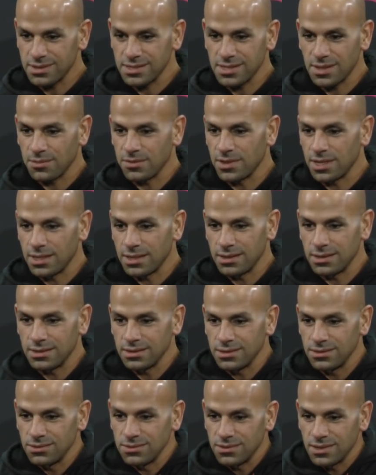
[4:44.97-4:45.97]
Something that
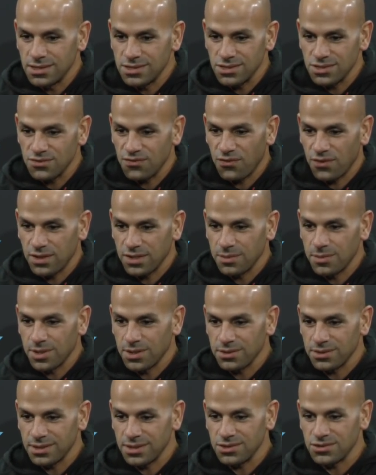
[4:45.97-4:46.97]
you it's just
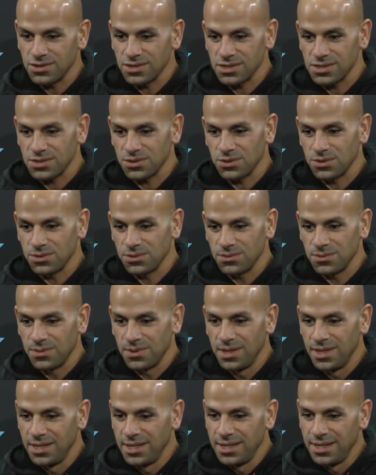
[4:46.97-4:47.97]
fundamental teaching. So you.
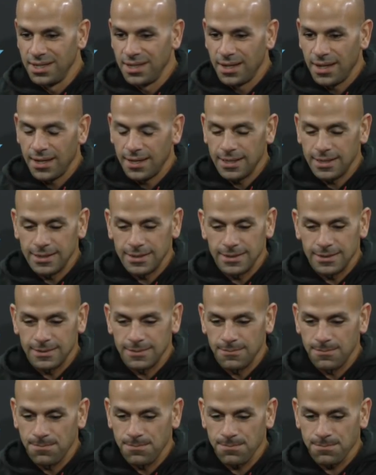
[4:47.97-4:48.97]
Uh,
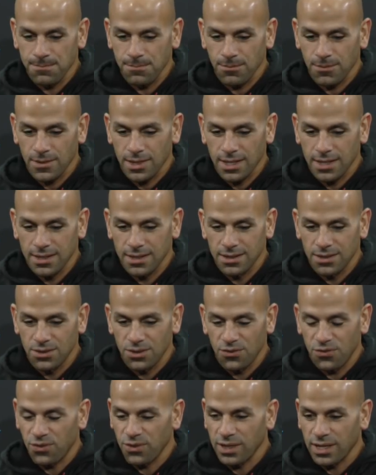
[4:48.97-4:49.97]

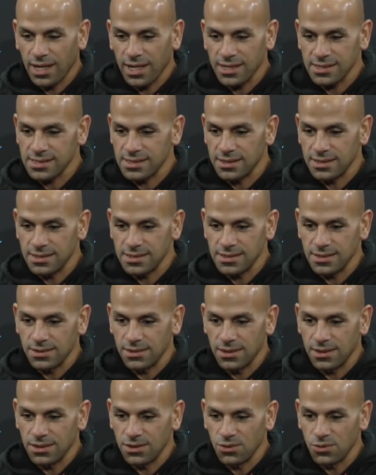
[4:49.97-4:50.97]
they're freak accidents
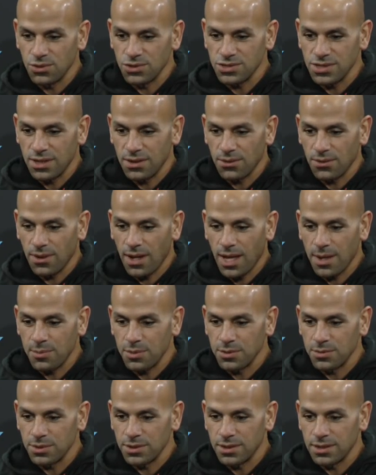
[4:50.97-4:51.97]
and, and you wish they don't
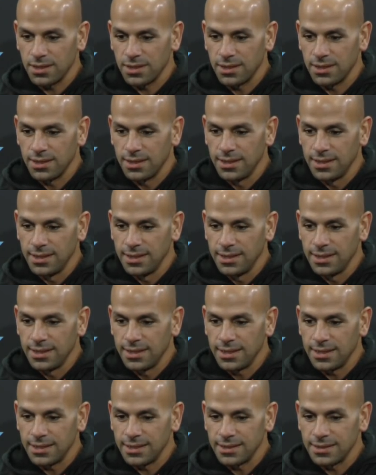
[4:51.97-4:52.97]
happen, but
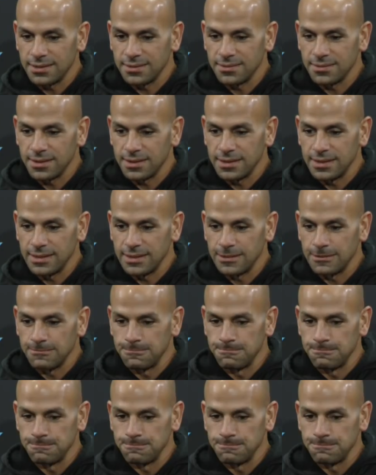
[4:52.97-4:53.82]
uh, it did.